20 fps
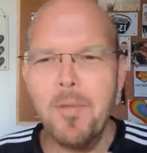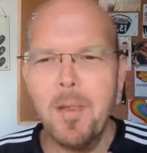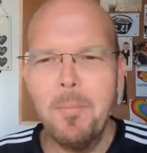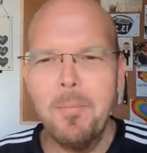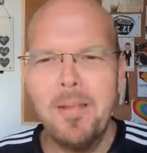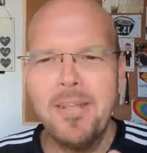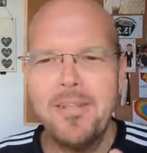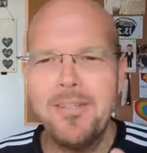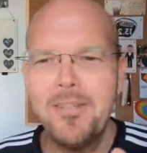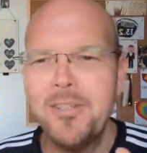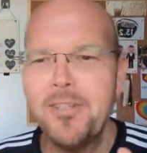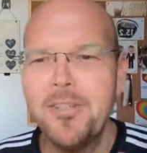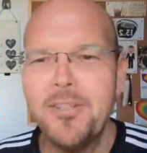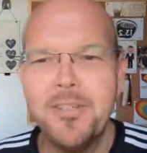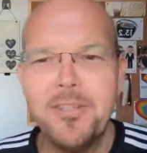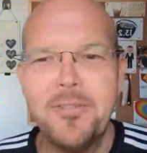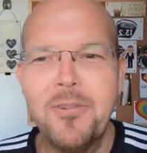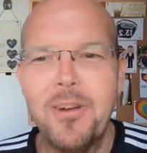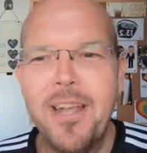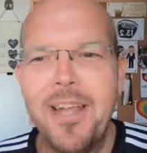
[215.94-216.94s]
Because they're not
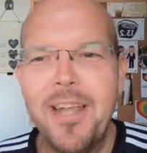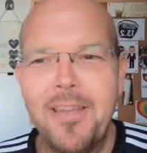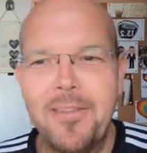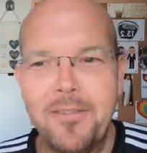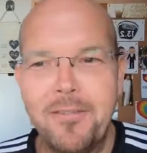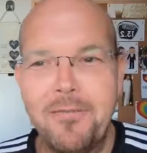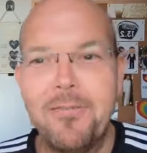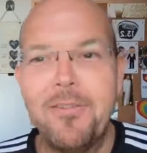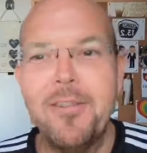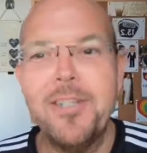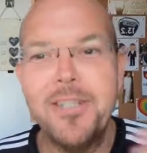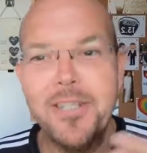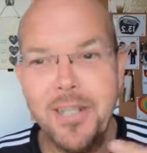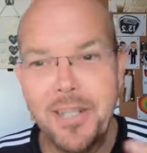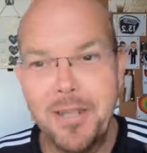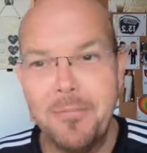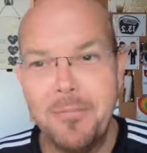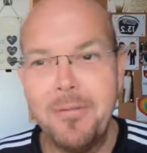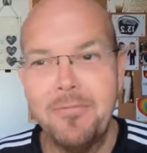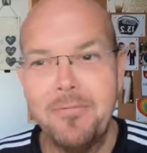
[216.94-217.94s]
straight out of the fridge
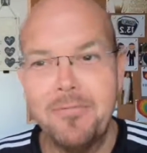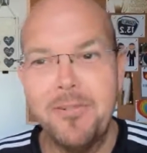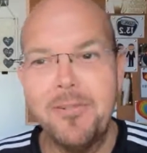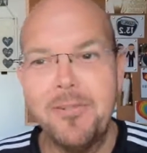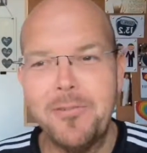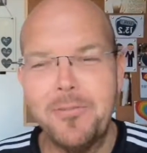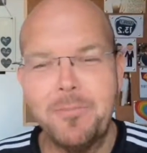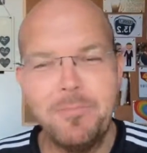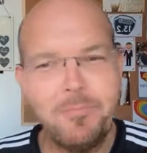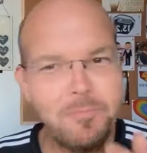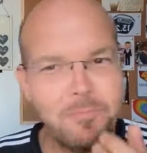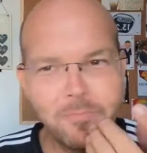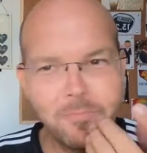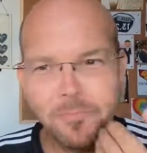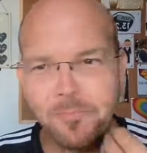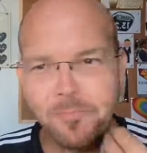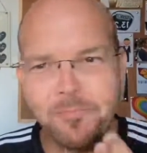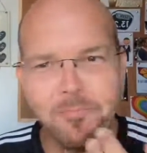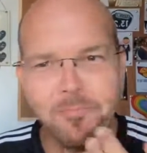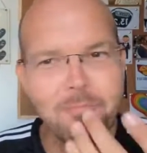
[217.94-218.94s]
like before,
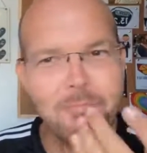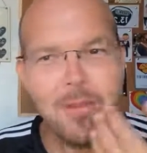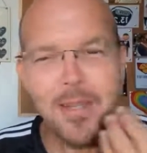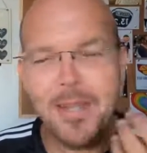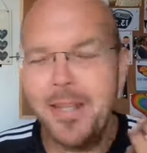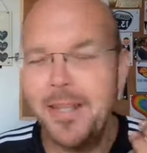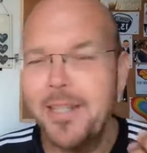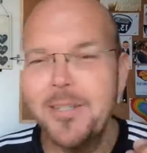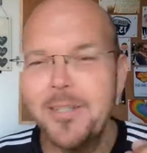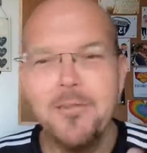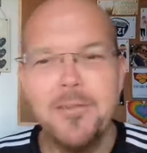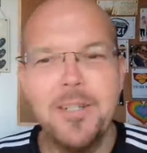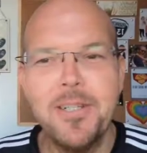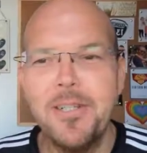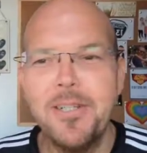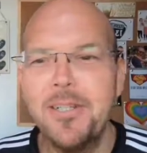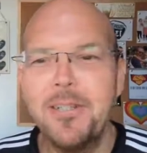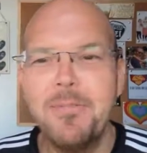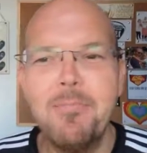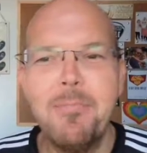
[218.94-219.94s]
literally
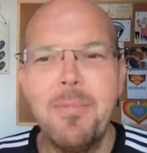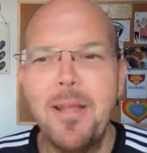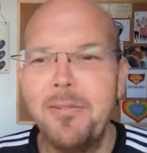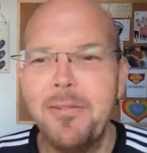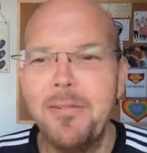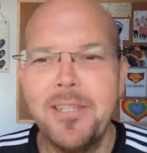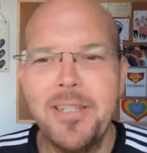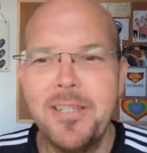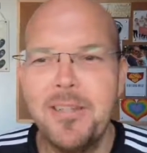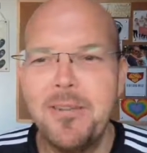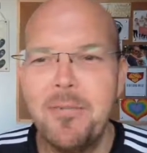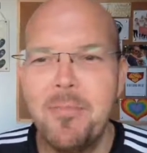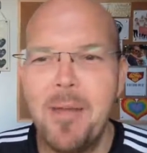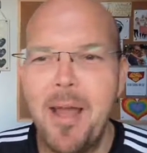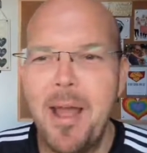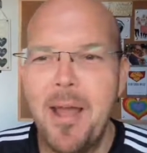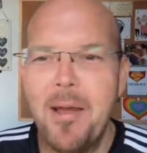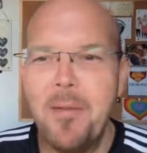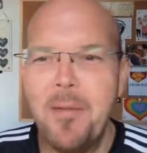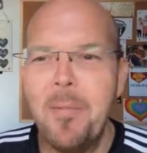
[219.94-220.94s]
just melt in your
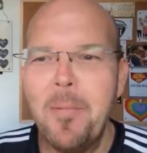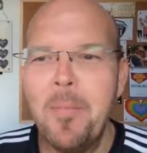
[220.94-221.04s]
mouth.